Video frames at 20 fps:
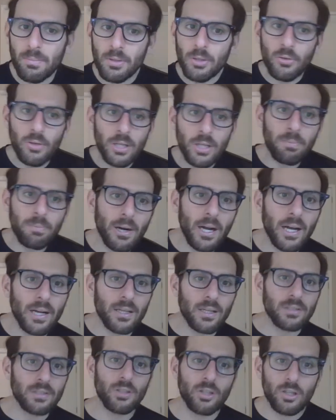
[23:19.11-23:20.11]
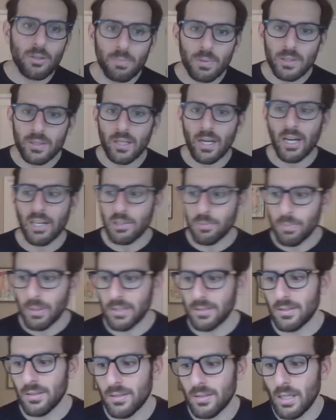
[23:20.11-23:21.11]
beauty products, herbicides,
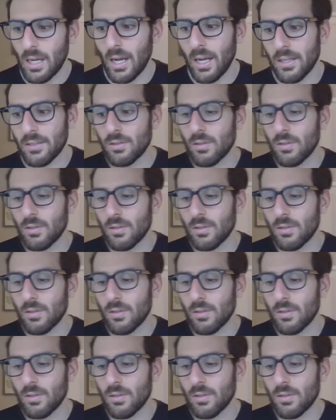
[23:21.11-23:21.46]
pesticides.